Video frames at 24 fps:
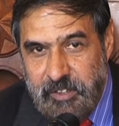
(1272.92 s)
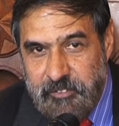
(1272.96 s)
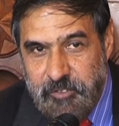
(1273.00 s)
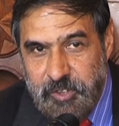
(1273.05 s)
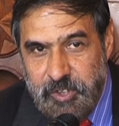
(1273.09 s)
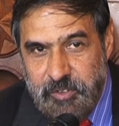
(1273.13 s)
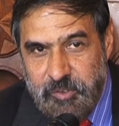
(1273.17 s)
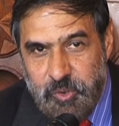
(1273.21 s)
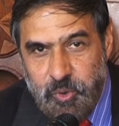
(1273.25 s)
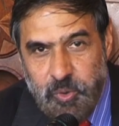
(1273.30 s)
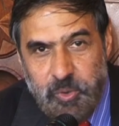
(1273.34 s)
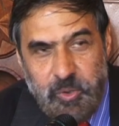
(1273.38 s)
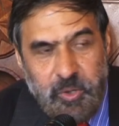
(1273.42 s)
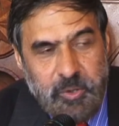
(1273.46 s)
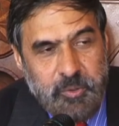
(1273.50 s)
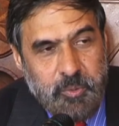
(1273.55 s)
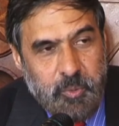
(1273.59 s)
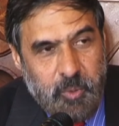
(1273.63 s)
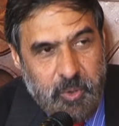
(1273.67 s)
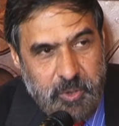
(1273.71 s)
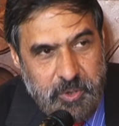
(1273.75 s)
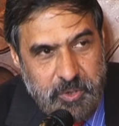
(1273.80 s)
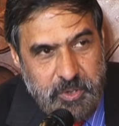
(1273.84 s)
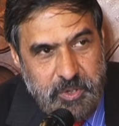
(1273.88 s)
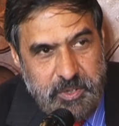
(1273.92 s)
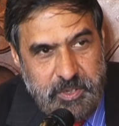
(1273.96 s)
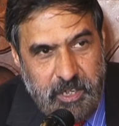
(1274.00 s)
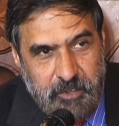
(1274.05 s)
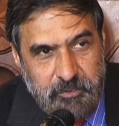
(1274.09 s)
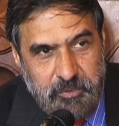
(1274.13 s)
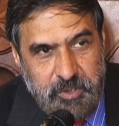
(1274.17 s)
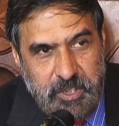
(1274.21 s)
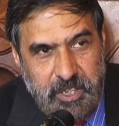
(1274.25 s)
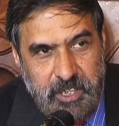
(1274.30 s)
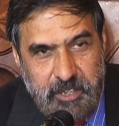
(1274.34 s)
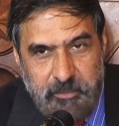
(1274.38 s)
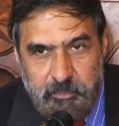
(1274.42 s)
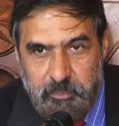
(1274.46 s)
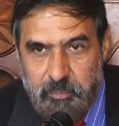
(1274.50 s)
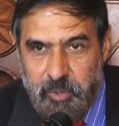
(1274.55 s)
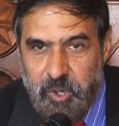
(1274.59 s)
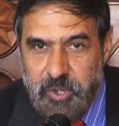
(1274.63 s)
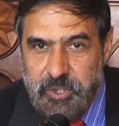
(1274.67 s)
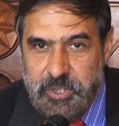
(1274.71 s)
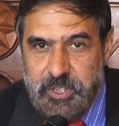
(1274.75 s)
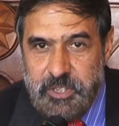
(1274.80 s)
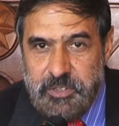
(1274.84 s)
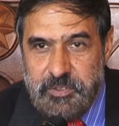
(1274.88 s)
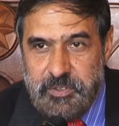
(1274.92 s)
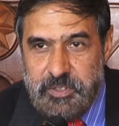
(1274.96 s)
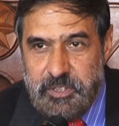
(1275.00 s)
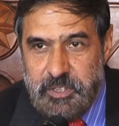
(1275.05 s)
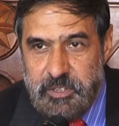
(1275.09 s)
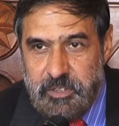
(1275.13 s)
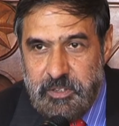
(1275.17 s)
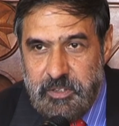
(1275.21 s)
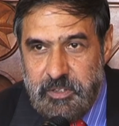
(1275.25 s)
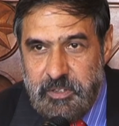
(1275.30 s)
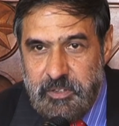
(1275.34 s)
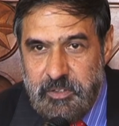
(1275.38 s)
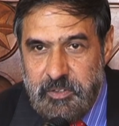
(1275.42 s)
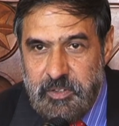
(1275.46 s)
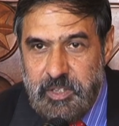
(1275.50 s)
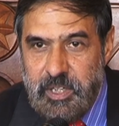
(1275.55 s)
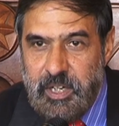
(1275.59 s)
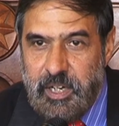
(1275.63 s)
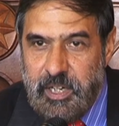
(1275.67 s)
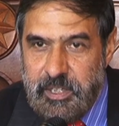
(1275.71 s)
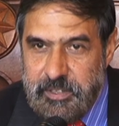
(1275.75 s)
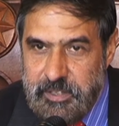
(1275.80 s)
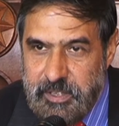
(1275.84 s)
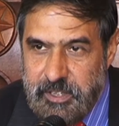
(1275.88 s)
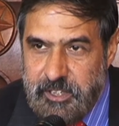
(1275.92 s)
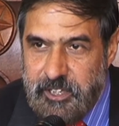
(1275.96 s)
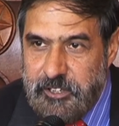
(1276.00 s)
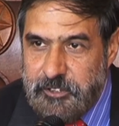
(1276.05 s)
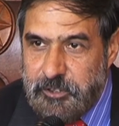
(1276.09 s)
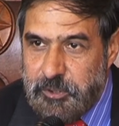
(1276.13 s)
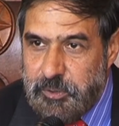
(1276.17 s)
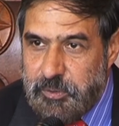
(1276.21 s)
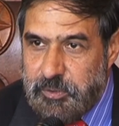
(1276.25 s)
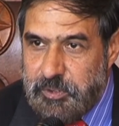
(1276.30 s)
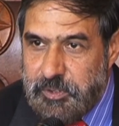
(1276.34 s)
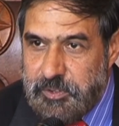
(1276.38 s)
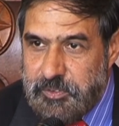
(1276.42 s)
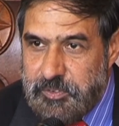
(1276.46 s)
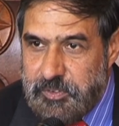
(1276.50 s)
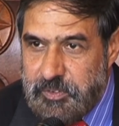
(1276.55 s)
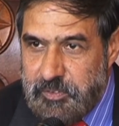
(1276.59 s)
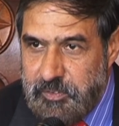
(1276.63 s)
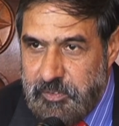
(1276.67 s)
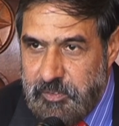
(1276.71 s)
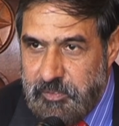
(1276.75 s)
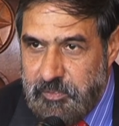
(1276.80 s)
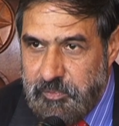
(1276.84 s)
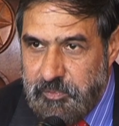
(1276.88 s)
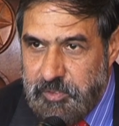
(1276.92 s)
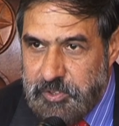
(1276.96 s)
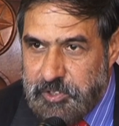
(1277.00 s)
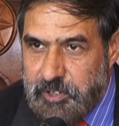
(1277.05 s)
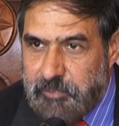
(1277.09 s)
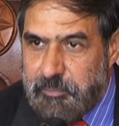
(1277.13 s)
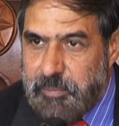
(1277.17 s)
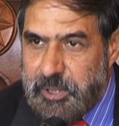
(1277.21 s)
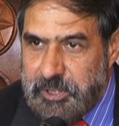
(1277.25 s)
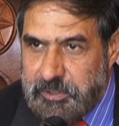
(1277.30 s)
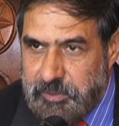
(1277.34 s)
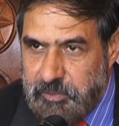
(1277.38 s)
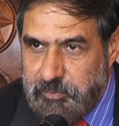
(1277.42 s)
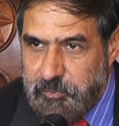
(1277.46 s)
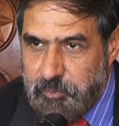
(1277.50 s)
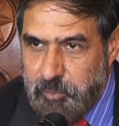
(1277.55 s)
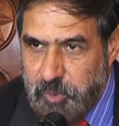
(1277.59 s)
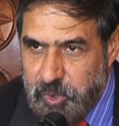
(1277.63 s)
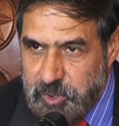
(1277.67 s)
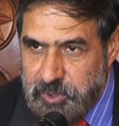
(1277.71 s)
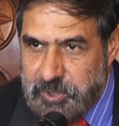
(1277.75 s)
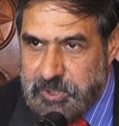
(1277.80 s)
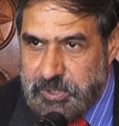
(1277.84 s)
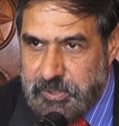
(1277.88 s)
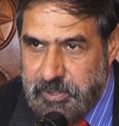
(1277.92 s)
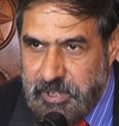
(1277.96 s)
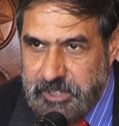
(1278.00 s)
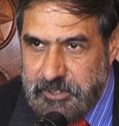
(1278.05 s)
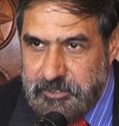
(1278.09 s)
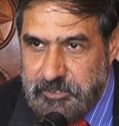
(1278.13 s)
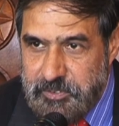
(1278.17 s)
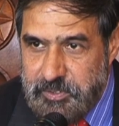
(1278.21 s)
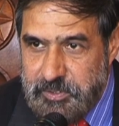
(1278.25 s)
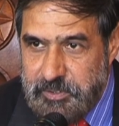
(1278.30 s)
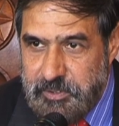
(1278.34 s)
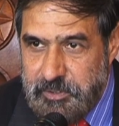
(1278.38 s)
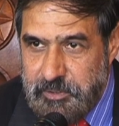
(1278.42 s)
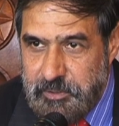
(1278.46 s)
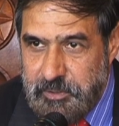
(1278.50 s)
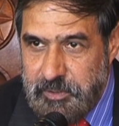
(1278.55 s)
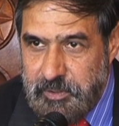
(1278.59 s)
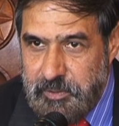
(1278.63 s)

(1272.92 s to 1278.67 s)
We do not want to sound immodest. There are other countries which have more strengths.